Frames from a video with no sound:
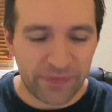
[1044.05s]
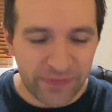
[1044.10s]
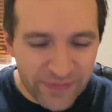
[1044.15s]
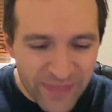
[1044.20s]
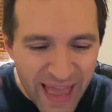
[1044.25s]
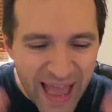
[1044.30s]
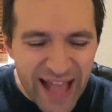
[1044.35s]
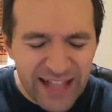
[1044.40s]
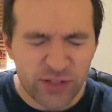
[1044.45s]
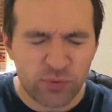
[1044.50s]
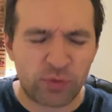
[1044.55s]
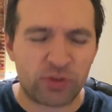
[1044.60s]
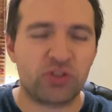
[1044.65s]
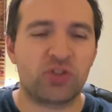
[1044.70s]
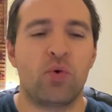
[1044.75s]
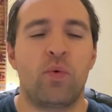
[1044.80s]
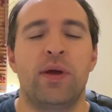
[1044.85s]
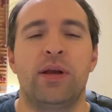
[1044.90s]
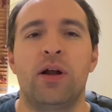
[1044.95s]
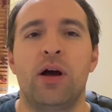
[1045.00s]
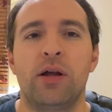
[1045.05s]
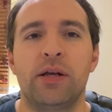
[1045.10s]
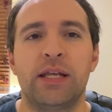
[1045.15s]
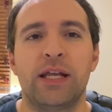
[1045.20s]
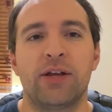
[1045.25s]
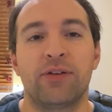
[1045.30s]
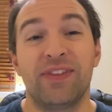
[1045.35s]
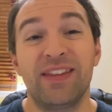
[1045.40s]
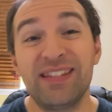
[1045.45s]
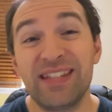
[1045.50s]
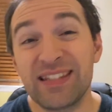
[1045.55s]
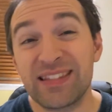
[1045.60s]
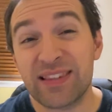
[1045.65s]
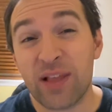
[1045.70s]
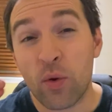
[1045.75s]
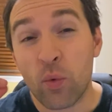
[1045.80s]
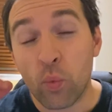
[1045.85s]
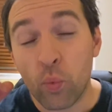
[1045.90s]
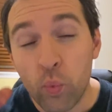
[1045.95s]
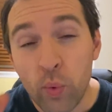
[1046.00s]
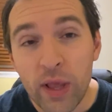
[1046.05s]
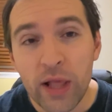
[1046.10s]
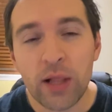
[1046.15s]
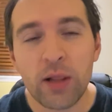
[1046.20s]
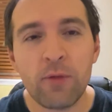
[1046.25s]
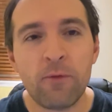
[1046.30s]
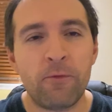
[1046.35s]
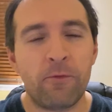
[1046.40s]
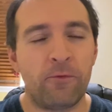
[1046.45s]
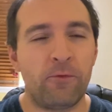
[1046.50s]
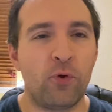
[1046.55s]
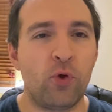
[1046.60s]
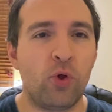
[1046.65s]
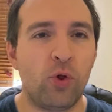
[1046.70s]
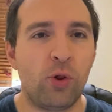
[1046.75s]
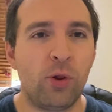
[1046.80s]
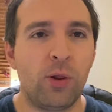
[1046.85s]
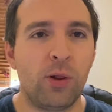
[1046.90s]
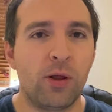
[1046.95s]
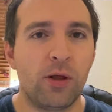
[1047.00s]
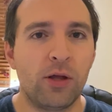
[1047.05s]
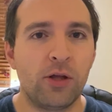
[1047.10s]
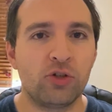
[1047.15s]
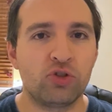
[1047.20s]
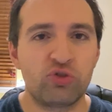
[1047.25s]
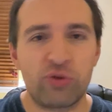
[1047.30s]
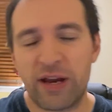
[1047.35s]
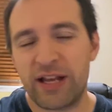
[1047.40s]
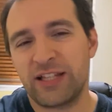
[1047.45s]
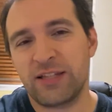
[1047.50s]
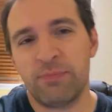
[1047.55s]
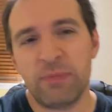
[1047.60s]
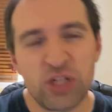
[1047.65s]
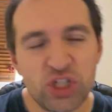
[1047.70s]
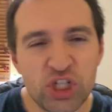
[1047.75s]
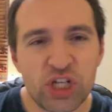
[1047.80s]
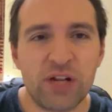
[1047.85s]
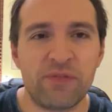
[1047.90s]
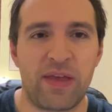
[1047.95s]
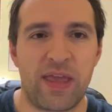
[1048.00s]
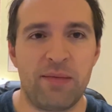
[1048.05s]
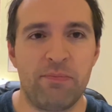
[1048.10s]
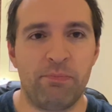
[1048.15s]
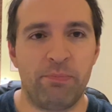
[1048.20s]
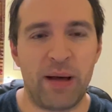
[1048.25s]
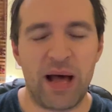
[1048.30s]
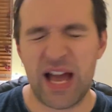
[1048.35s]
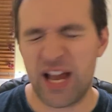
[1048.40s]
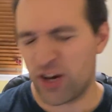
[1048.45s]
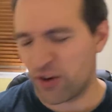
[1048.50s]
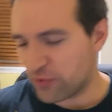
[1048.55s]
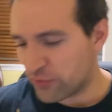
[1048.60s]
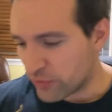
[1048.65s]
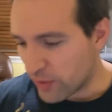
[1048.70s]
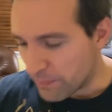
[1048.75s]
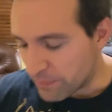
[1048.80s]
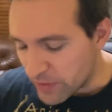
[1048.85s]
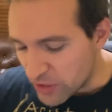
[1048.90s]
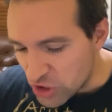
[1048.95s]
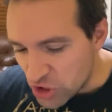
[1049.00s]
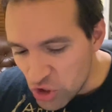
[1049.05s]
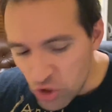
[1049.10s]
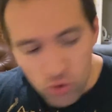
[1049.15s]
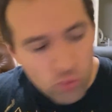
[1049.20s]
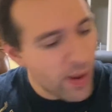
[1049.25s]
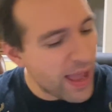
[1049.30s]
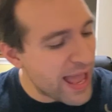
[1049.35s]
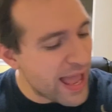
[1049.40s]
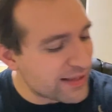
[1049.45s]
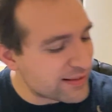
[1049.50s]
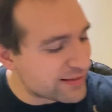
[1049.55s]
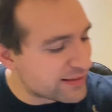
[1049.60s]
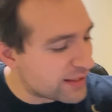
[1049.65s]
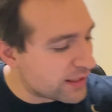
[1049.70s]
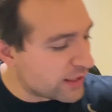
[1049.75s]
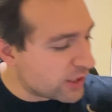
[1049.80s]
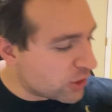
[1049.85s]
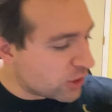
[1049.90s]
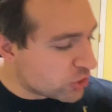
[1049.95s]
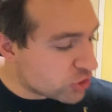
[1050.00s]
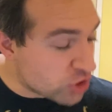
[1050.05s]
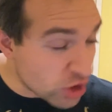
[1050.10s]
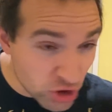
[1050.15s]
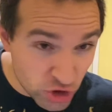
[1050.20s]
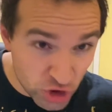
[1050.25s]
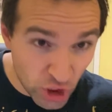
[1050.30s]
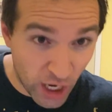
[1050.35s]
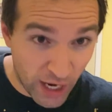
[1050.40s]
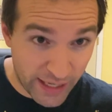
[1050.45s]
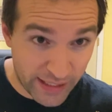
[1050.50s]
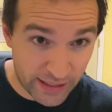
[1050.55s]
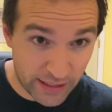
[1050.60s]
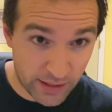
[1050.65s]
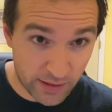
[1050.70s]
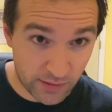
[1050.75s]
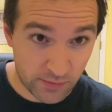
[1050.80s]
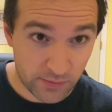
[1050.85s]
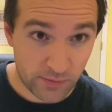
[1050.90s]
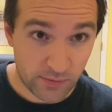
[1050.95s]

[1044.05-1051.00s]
That's what's going on here. This is the willful transmission of empire from the US to China.